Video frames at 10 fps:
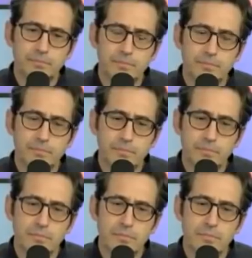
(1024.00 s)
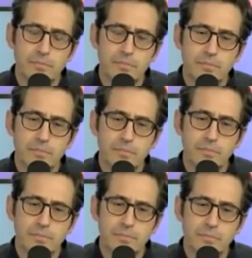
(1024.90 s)

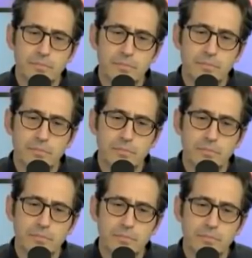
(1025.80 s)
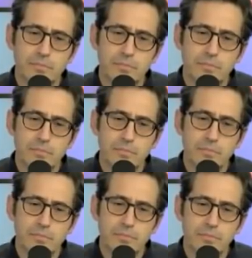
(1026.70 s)

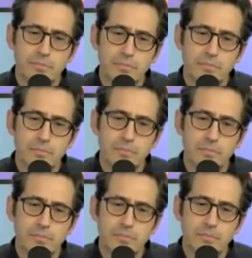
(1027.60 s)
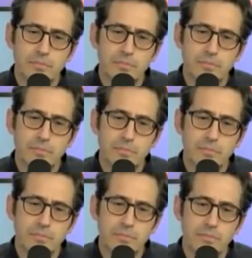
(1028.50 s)

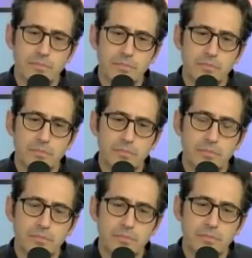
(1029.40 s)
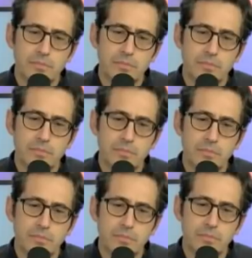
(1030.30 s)

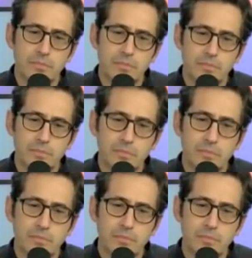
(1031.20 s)
This person isn't speaking.